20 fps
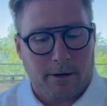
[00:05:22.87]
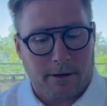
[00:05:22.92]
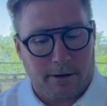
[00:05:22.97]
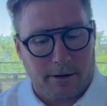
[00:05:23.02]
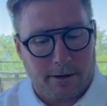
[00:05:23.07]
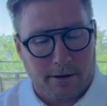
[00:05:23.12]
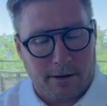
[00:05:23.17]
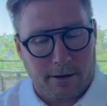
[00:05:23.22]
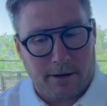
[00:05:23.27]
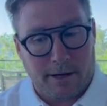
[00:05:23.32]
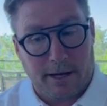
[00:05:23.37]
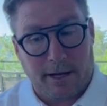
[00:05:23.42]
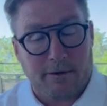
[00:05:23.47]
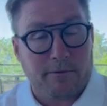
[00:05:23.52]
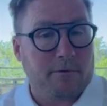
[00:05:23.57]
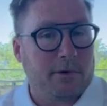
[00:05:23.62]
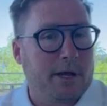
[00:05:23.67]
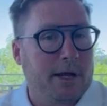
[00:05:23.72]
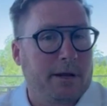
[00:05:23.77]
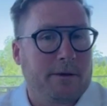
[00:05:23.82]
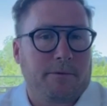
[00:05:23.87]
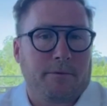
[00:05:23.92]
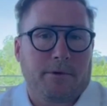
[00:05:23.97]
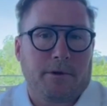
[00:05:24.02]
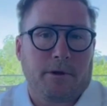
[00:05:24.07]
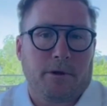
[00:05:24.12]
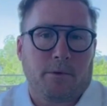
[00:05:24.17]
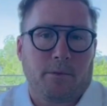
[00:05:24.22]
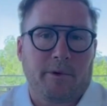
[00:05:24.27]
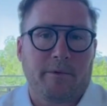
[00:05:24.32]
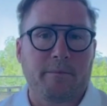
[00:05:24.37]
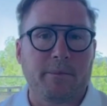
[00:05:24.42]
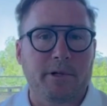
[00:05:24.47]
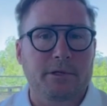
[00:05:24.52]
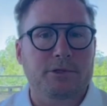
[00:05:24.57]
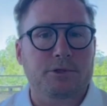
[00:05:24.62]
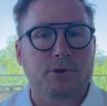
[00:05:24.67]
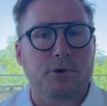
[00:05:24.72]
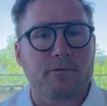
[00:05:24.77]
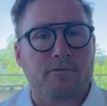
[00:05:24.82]
Uh, and, and you know we've been
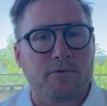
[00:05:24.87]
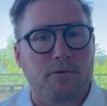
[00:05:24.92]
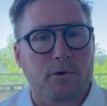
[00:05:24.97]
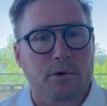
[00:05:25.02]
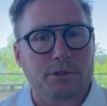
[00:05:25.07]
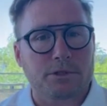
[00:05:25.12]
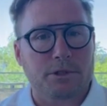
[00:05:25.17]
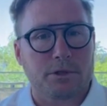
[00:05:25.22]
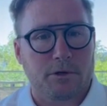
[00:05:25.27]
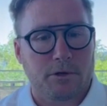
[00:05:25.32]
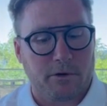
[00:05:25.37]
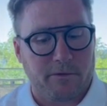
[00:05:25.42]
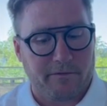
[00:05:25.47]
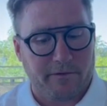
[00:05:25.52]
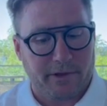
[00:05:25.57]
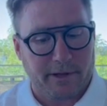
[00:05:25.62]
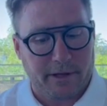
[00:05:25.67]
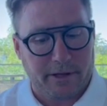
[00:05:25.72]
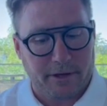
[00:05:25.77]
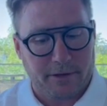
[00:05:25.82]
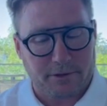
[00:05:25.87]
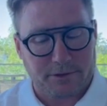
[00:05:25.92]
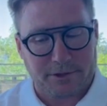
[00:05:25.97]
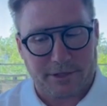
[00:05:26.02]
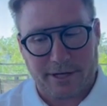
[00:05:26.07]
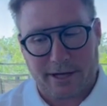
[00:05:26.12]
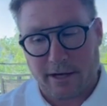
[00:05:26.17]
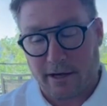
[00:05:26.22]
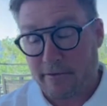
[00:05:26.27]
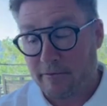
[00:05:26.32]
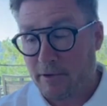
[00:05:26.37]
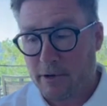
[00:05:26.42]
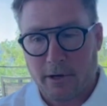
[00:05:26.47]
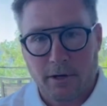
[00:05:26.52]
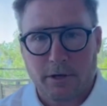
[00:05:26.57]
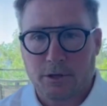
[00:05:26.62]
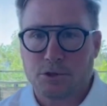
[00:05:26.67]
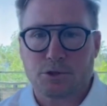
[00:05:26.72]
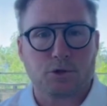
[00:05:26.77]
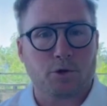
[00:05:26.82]
so fortunate over the years to have
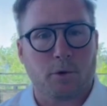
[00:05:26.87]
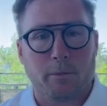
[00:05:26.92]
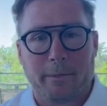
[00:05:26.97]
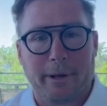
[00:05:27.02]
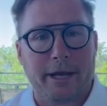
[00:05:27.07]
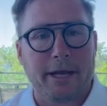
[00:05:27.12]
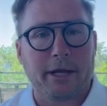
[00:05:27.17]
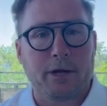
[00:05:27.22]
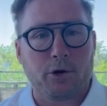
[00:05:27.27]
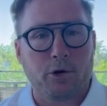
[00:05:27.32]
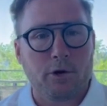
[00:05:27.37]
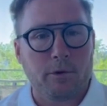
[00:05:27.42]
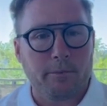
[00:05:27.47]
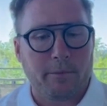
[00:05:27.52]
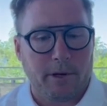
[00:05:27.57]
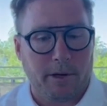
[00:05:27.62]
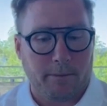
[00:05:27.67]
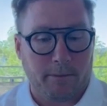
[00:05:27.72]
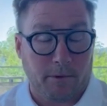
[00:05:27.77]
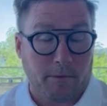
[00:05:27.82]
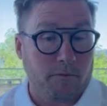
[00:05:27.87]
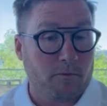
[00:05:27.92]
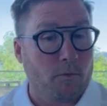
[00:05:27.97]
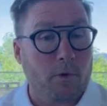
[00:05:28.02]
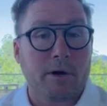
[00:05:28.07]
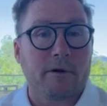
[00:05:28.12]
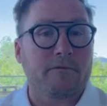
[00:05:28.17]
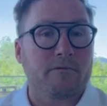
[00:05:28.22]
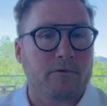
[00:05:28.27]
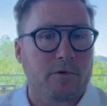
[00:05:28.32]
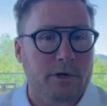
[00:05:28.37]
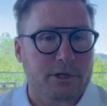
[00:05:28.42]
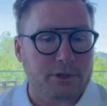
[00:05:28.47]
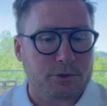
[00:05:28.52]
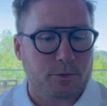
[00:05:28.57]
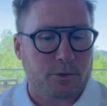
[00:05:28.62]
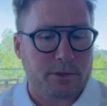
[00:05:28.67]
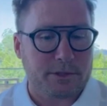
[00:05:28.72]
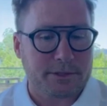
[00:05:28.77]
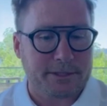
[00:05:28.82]
so many good people. One of
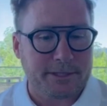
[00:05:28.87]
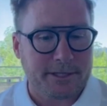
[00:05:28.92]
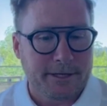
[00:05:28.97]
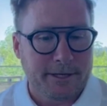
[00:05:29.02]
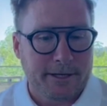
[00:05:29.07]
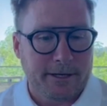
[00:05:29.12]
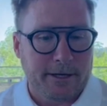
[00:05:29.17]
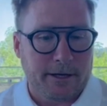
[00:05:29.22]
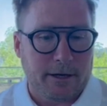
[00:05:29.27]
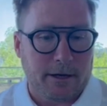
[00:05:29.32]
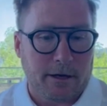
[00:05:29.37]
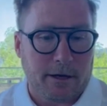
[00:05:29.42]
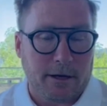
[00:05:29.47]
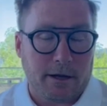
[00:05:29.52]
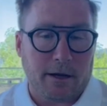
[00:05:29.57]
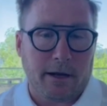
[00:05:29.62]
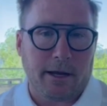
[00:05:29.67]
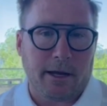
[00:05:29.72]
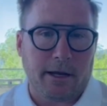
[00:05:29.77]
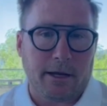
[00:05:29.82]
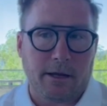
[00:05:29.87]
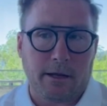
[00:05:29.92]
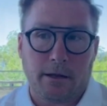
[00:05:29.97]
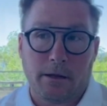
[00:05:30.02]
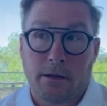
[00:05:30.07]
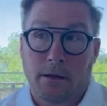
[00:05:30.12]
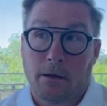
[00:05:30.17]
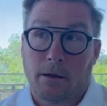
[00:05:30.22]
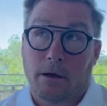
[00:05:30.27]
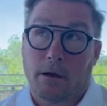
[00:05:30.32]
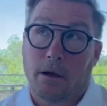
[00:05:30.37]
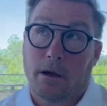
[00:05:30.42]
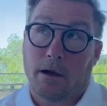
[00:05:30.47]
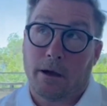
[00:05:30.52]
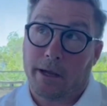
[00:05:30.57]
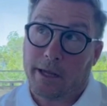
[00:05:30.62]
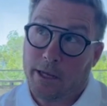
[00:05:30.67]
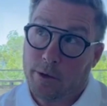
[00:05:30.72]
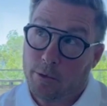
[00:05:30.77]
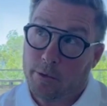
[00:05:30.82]
which was a
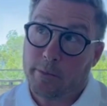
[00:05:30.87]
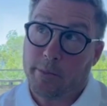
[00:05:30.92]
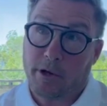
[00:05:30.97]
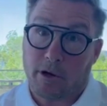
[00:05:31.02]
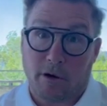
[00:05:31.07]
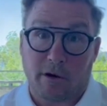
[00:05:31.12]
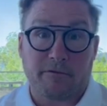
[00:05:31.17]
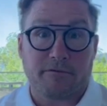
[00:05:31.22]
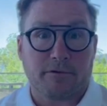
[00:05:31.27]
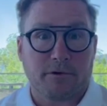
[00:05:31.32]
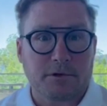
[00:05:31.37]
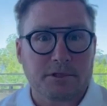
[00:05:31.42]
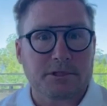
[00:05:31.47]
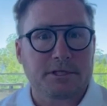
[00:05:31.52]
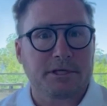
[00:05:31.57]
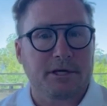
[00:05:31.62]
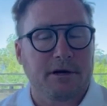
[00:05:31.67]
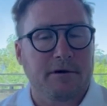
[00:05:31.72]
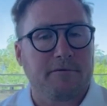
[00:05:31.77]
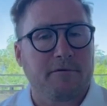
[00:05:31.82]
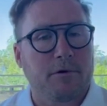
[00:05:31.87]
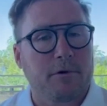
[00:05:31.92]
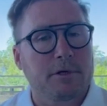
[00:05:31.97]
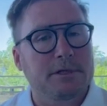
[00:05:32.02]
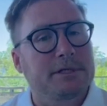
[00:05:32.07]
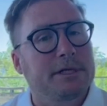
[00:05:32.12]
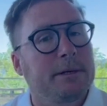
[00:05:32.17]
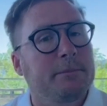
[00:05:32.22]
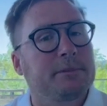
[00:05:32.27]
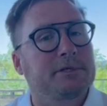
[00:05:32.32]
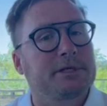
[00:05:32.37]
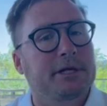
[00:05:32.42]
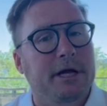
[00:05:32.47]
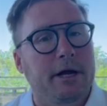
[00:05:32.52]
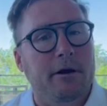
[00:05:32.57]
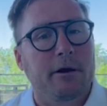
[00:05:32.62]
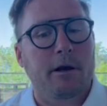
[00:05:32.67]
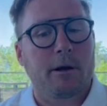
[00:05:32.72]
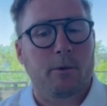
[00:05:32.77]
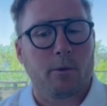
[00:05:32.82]
he would be our first CFO. His name is
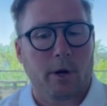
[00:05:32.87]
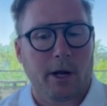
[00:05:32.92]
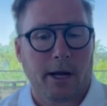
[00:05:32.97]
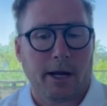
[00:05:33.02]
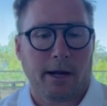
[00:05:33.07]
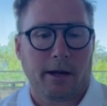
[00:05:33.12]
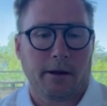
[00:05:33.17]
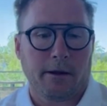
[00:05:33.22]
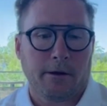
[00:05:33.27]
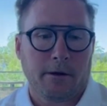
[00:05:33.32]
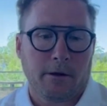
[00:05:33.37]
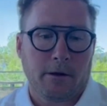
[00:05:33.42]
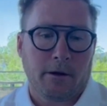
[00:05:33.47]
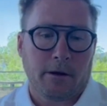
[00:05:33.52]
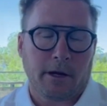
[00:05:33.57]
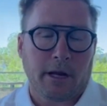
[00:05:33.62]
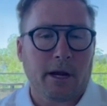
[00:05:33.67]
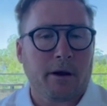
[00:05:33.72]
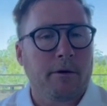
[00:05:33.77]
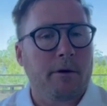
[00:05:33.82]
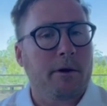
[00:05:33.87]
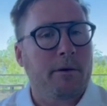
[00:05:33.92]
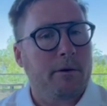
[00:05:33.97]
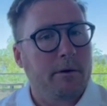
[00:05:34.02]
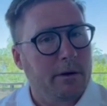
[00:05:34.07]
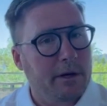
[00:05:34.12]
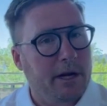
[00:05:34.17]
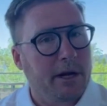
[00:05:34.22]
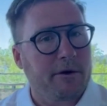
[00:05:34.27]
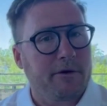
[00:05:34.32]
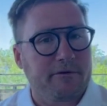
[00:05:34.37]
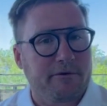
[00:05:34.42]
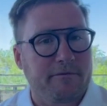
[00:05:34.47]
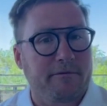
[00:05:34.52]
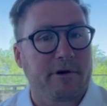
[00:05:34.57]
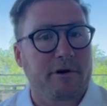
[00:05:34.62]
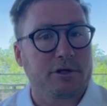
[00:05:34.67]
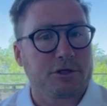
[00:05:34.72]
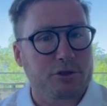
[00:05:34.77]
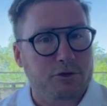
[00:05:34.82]
Gary Ray, Gary Gary's a
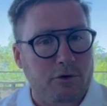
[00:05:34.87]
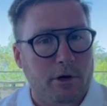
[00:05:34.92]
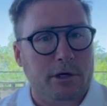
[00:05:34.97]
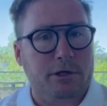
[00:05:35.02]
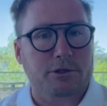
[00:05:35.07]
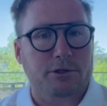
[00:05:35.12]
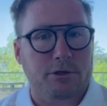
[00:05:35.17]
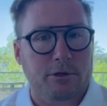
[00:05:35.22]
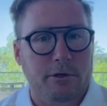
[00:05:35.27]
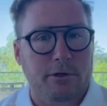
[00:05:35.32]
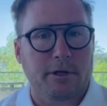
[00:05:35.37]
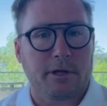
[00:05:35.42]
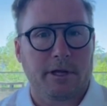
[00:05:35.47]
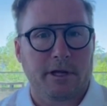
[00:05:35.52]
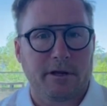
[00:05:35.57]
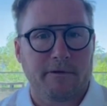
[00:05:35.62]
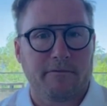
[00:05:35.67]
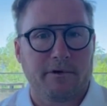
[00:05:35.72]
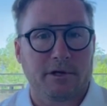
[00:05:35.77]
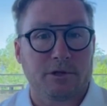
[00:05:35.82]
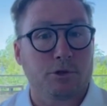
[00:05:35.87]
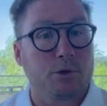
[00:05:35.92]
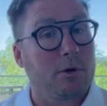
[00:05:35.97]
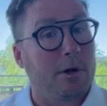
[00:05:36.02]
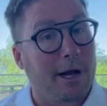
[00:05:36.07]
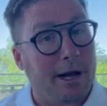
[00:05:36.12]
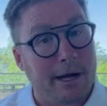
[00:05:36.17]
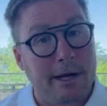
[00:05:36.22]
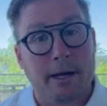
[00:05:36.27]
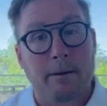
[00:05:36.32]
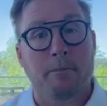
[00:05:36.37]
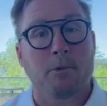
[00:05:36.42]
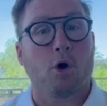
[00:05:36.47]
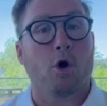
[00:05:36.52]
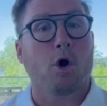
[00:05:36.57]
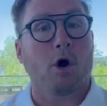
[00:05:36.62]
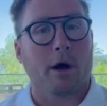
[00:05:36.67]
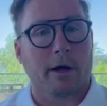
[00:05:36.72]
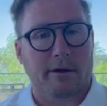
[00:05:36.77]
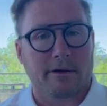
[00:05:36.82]
very structured individual. I am
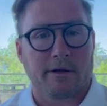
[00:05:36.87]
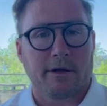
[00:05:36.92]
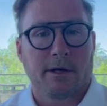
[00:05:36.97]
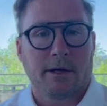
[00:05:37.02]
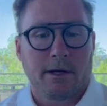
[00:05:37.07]
not.